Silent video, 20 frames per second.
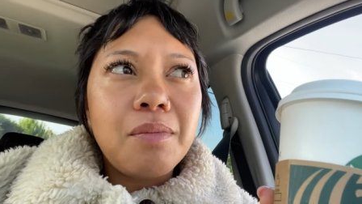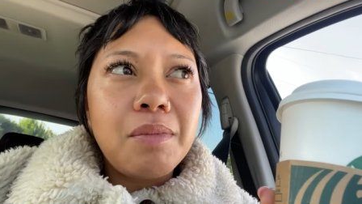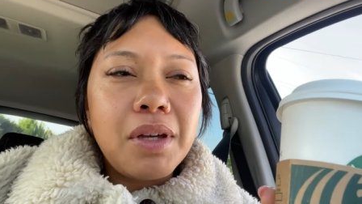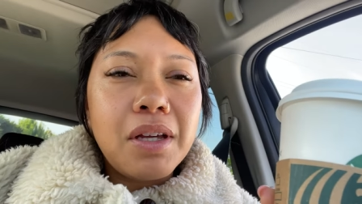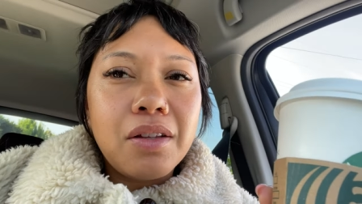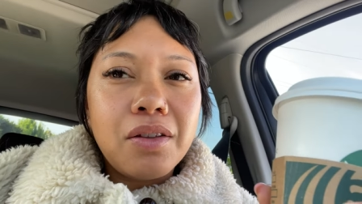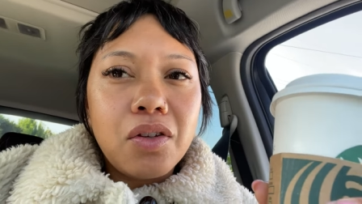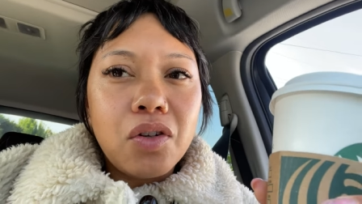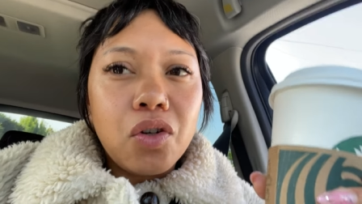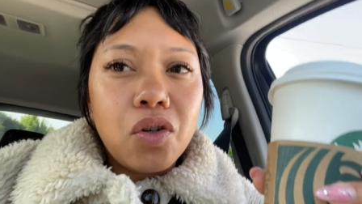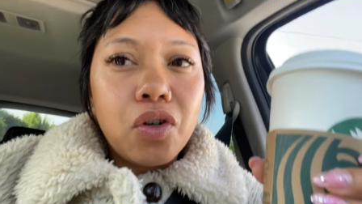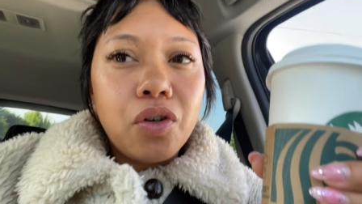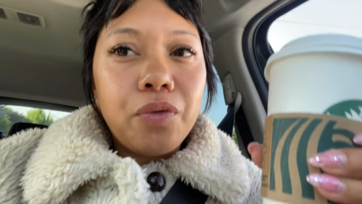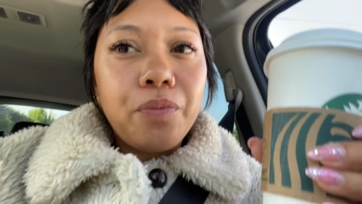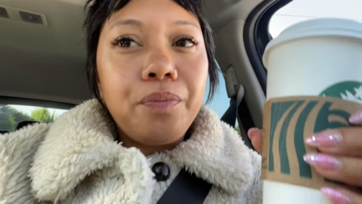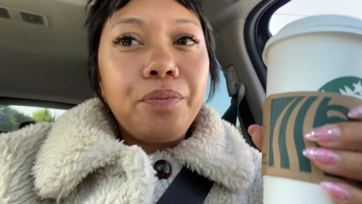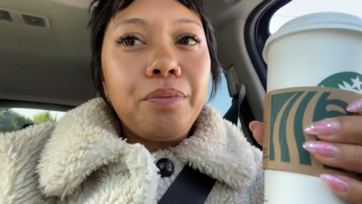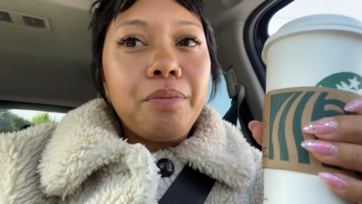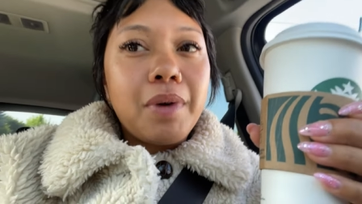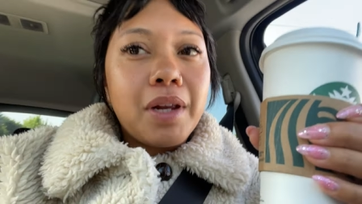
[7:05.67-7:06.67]
me a little
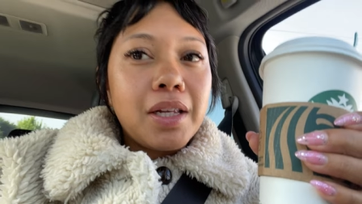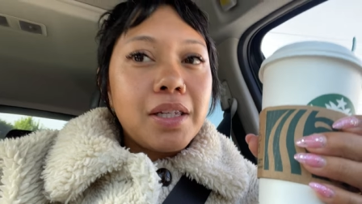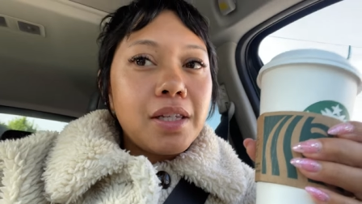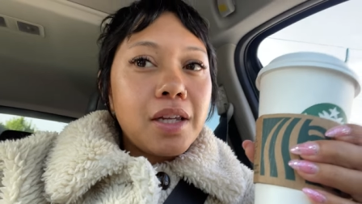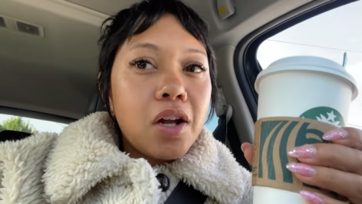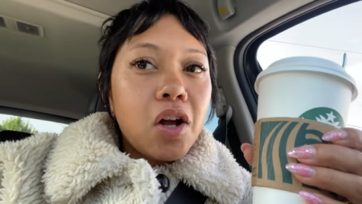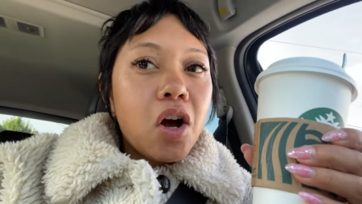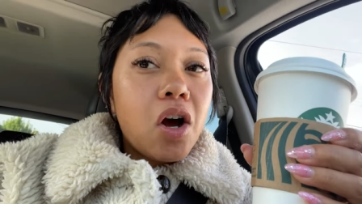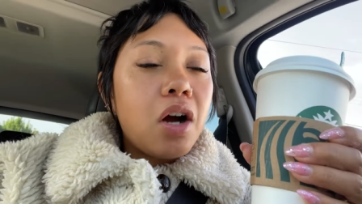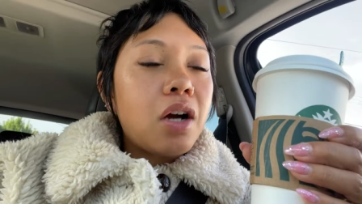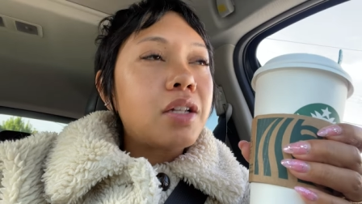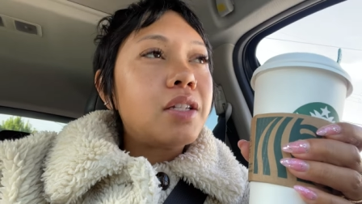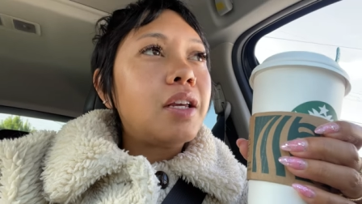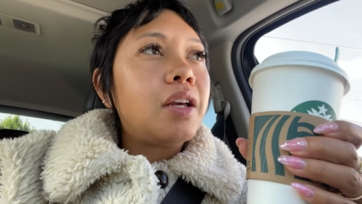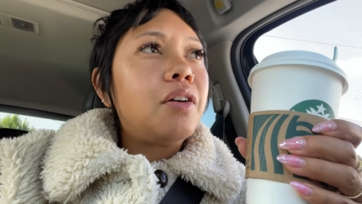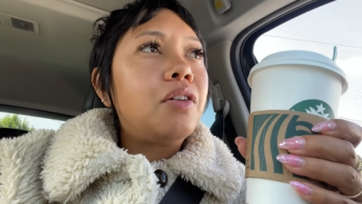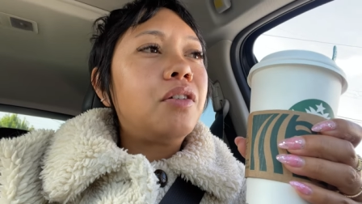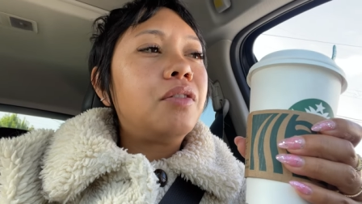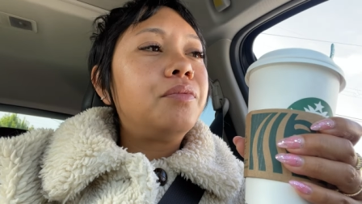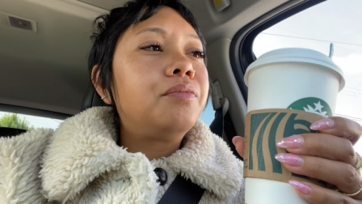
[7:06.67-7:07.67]
medicine
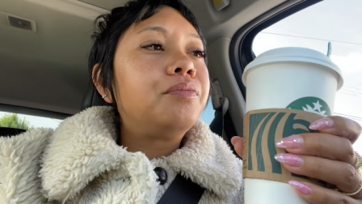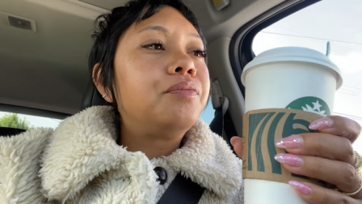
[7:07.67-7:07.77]
cocktail.